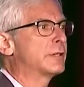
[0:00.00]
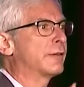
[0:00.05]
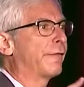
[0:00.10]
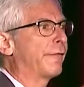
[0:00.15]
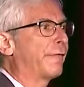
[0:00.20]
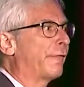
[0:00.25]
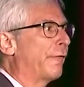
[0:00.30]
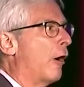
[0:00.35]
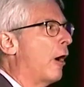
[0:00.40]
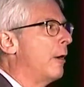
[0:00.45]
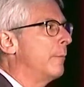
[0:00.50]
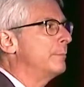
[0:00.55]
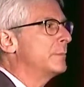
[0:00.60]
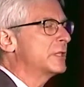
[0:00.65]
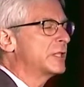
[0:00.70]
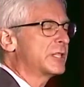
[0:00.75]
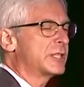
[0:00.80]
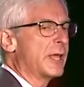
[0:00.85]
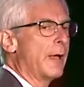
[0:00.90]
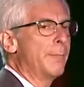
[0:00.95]
from
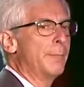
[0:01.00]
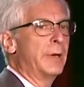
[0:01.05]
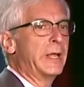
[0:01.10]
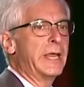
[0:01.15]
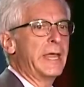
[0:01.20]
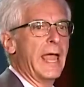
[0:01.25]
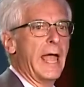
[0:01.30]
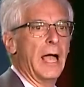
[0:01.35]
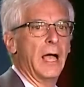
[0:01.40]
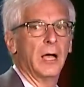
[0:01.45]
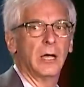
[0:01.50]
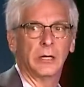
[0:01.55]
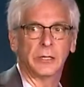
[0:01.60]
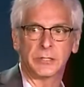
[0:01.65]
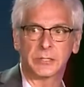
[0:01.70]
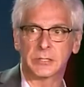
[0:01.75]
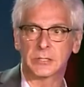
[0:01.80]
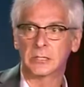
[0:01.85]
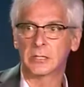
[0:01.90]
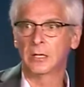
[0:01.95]
somebody
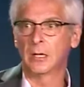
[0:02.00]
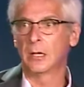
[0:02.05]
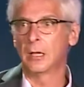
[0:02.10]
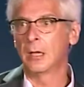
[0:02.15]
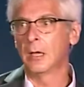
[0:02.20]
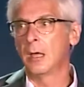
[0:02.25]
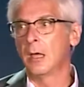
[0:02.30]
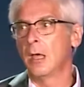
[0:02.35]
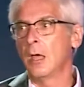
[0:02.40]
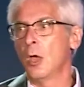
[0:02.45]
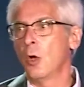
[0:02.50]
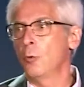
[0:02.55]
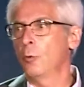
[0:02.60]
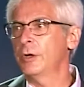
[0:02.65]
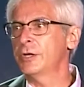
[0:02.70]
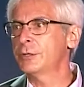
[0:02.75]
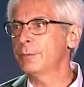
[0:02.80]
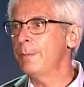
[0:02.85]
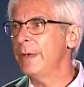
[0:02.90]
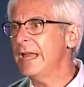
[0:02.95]
else,
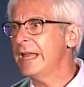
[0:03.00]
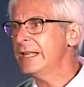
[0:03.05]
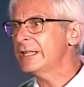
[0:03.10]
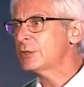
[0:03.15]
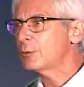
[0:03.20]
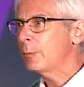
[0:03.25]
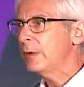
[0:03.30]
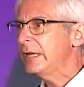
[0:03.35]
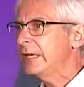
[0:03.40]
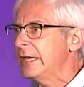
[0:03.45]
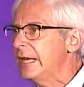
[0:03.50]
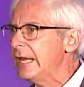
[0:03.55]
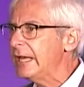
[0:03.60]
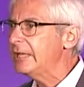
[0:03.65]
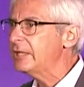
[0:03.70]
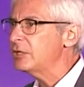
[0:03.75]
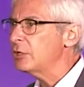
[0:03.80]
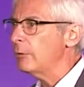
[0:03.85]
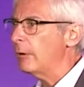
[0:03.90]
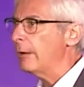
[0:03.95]
which means we need to